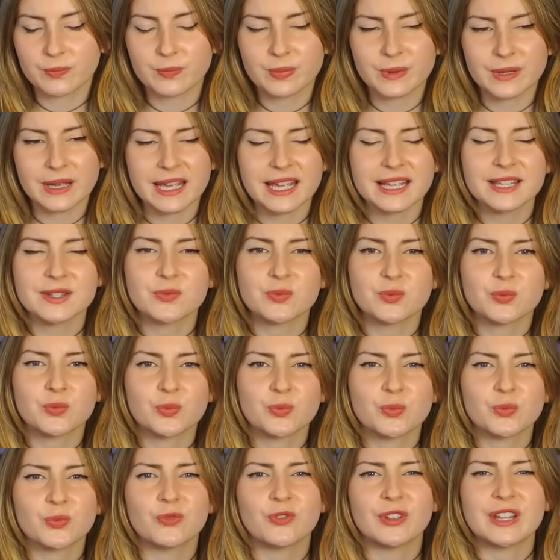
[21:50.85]
his
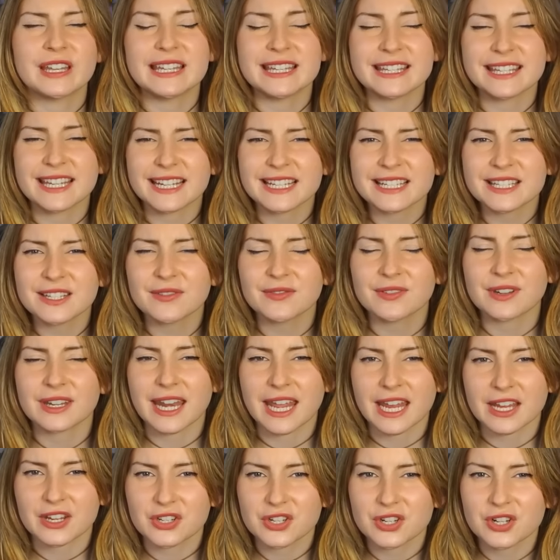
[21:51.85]
vindictive
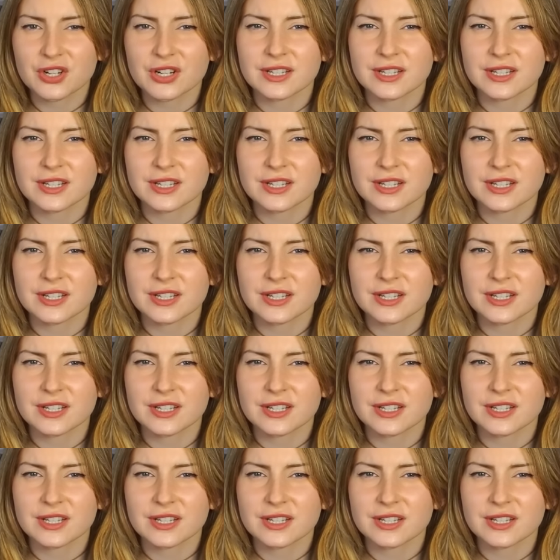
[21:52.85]
nature